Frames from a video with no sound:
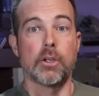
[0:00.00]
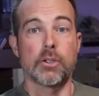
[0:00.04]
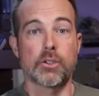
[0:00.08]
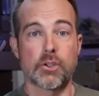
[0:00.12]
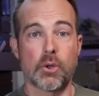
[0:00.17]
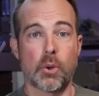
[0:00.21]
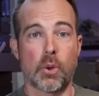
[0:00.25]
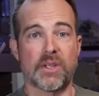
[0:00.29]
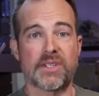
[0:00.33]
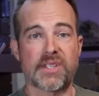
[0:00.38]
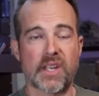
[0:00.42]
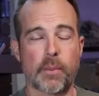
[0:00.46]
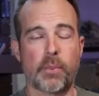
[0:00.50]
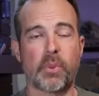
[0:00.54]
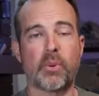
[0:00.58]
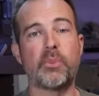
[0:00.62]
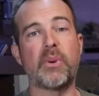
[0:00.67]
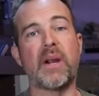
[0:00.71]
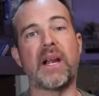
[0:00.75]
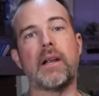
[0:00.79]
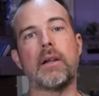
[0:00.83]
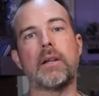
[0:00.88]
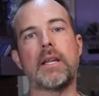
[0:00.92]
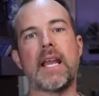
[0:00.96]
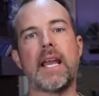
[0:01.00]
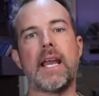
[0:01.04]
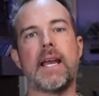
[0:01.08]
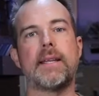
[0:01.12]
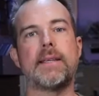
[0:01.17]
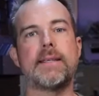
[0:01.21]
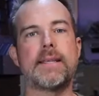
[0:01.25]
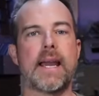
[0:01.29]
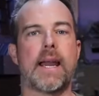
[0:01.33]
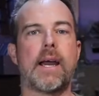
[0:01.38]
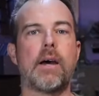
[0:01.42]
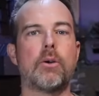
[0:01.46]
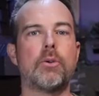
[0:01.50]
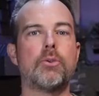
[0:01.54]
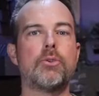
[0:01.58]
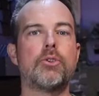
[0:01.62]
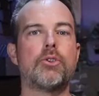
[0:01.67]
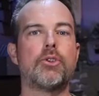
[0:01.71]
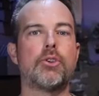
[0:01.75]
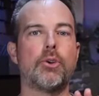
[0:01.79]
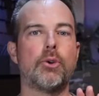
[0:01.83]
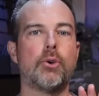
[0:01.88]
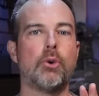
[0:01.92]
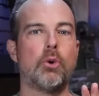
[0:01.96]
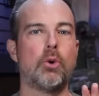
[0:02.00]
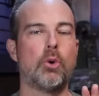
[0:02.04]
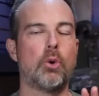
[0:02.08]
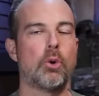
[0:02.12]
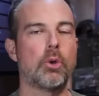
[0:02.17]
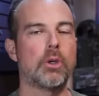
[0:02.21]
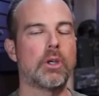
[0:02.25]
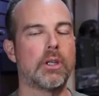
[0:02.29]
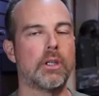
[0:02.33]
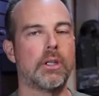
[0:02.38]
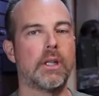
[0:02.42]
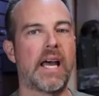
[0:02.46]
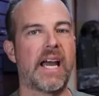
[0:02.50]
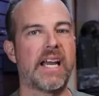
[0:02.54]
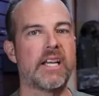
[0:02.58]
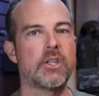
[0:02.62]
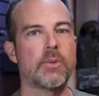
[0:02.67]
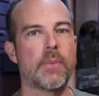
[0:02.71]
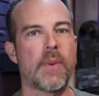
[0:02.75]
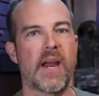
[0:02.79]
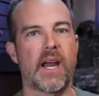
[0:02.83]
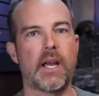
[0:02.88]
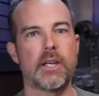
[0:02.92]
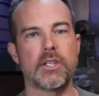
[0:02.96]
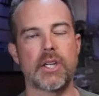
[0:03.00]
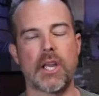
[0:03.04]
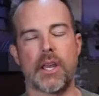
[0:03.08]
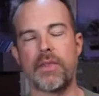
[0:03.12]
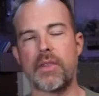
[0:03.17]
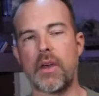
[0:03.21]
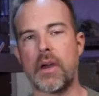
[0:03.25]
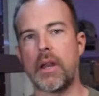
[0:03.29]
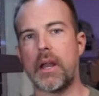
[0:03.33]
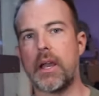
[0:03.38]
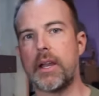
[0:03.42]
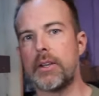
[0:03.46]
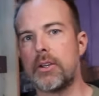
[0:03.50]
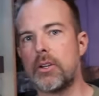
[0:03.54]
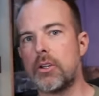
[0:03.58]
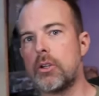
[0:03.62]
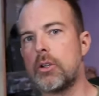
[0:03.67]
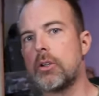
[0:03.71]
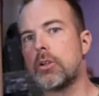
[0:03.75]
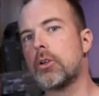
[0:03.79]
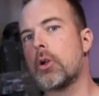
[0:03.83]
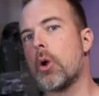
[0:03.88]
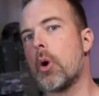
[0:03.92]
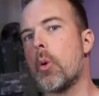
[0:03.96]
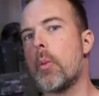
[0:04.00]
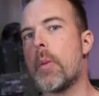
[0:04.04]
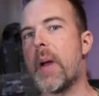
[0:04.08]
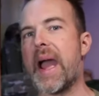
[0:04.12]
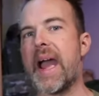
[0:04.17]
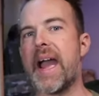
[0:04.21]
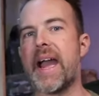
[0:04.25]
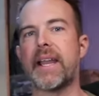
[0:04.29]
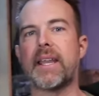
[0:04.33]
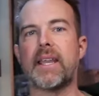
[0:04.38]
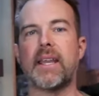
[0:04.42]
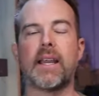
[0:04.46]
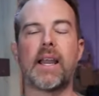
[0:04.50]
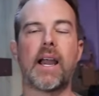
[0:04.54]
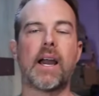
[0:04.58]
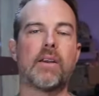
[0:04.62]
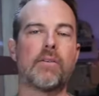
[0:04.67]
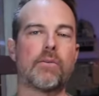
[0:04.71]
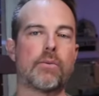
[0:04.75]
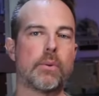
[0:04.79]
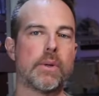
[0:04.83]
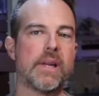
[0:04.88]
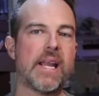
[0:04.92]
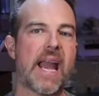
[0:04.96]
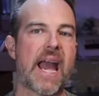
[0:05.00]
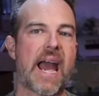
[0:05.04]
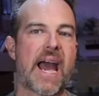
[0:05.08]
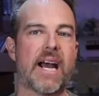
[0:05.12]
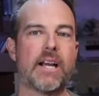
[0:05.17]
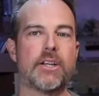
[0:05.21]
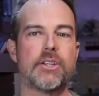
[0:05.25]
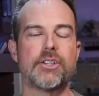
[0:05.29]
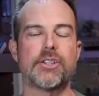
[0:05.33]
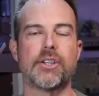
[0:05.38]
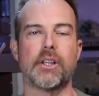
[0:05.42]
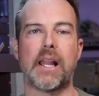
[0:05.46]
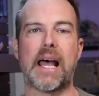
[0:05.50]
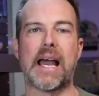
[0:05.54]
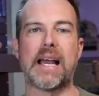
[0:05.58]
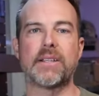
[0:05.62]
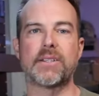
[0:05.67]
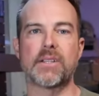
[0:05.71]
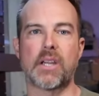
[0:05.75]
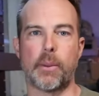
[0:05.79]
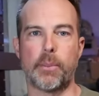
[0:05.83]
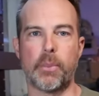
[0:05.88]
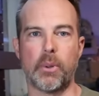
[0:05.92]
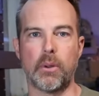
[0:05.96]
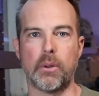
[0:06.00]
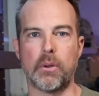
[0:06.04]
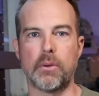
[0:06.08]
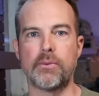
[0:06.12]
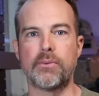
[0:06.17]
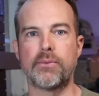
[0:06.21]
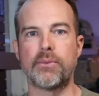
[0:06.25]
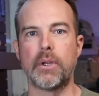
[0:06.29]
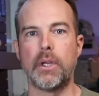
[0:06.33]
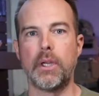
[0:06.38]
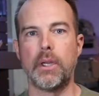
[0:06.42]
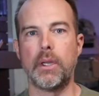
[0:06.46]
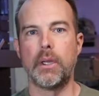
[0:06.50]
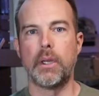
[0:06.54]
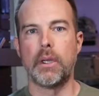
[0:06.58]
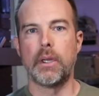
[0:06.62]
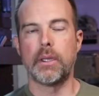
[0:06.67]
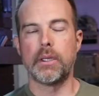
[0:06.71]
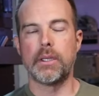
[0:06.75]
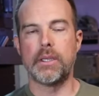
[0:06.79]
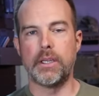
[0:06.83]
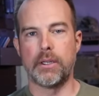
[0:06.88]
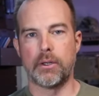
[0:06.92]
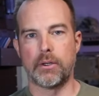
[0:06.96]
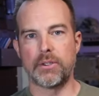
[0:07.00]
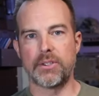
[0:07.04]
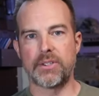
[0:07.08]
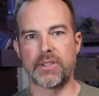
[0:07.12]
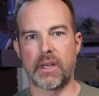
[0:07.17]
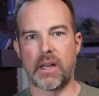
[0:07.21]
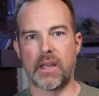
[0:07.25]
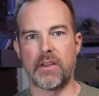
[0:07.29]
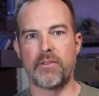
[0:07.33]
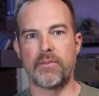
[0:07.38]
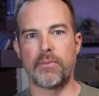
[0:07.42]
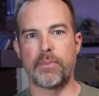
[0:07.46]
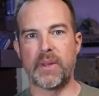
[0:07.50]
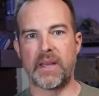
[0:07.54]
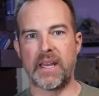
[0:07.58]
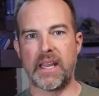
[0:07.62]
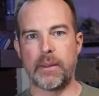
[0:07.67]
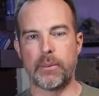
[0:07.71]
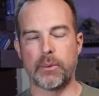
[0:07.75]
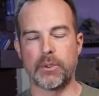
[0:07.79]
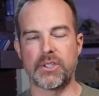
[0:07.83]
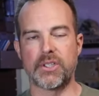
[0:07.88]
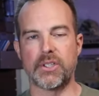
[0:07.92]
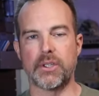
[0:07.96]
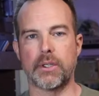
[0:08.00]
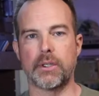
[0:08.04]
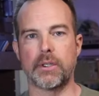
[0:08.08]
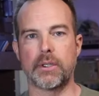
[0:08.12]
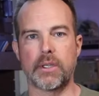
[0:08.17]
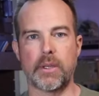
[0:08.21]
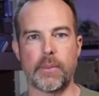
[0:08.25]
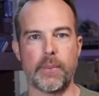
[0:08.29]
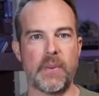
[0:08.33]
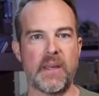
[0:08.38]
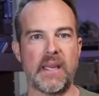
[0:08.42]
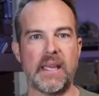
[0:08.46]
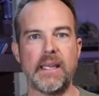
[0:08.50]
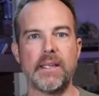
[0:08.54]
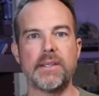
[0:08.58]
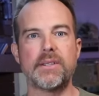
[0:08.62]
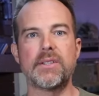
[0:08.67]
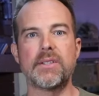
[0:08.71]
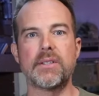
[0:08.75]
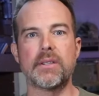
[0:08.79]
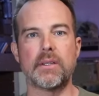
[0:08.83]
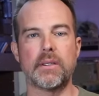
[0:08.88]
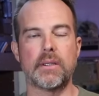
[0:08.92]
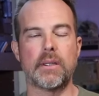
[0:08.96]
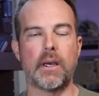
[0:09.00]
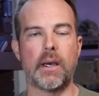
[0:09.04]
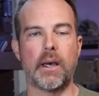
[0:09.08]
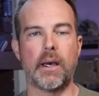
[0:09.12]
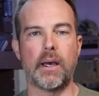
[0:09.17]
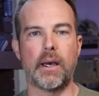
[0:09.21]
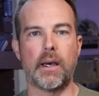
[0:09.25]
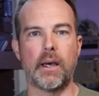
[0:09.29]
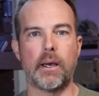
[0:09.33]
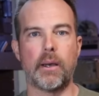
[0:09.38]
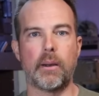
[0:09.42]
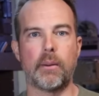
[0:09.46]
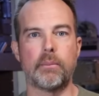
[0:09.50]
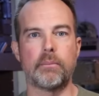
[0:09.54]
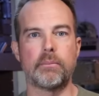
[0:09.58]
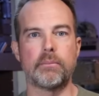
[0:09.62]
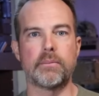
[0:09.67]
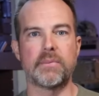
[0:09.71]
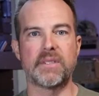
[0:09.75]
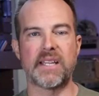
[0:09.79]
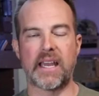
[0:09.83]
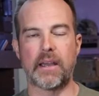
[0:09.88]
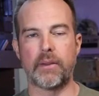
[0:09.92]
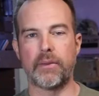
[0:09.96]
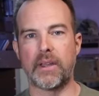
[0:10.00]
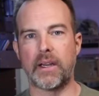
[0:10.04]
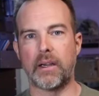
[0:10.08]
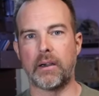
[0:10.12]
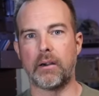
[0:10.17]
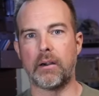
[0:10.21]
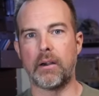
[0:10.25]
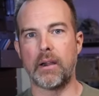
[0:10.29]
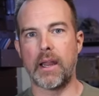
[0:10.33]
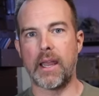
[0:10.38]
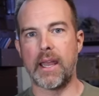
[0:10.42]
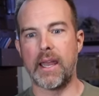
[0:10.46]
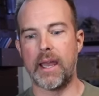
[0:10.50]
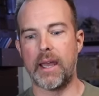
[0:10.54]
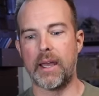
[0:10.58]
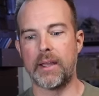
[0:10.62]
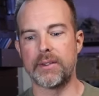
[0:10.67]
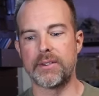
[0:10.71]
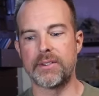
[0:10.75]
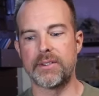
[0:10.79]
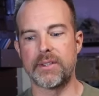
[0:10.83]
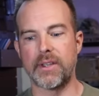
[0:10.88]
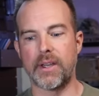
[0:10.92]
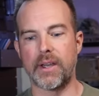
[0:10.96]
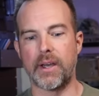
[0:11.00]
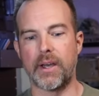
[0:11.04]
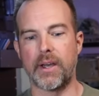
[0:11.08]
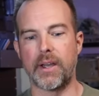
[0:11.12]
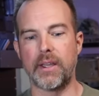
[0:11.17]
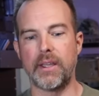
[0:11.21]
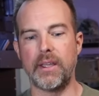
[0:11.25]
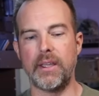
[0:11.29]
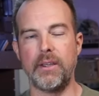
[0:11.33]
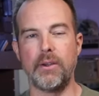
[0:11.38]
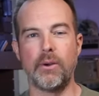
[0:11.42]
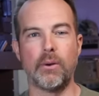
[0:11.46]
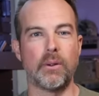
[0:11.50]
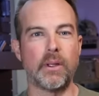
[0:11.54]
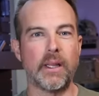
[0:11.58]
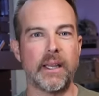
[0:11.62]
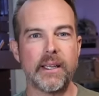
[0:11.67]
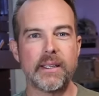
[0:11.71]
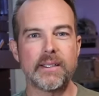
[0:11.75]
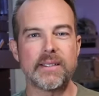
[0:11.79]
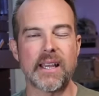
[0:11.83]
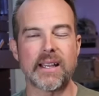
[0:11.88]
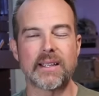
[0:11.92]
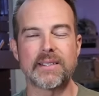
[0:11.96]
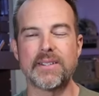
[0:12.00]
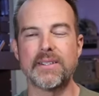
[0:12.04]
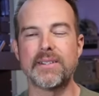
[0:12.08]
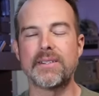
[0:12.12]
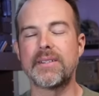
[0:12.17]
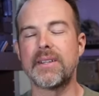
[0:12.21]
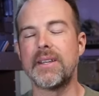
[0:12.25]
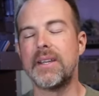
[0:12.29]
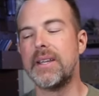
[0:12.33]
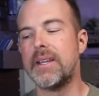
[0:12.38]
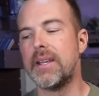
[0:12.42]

So as I prepare to head down to Kalash Bash, I thought I'd go back and kind of rehash the last couple of years that I've been able to compete um, down there at uh, Eagle Lake, Texas.